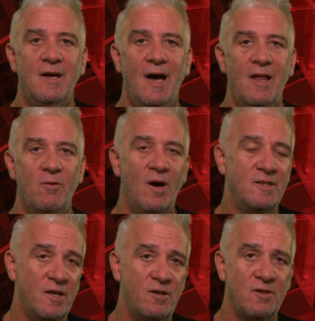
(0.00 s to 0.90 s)
Otherwise
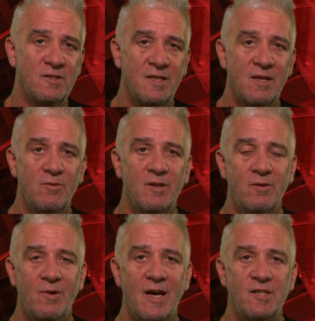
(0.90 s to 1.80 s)
they don't see the
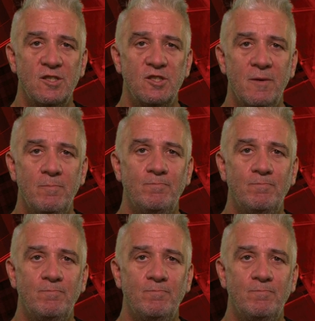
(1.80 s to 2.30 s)
relationship.